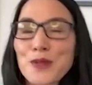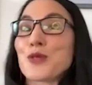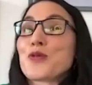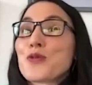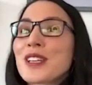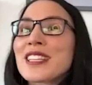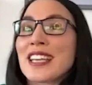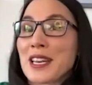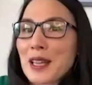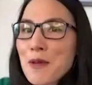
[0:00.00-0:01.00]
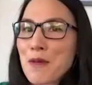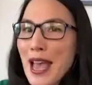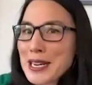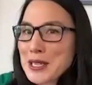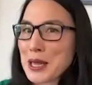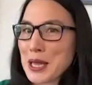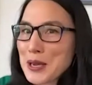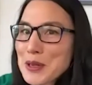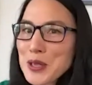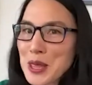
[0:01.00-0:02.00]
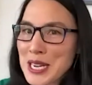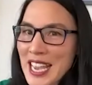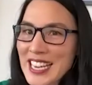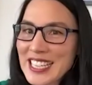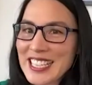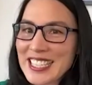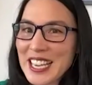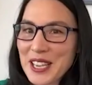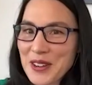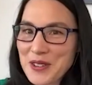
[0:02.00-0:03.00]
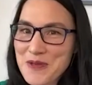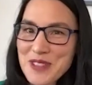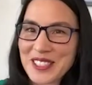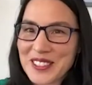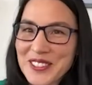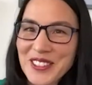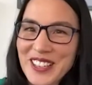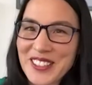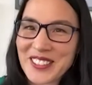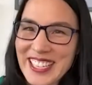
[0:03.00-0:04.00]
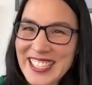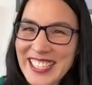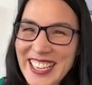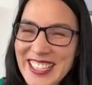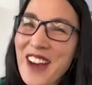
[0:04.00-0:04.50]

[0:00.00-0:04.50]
which was really kind of like radical language in the 90s, like who was doing racial reconciliation?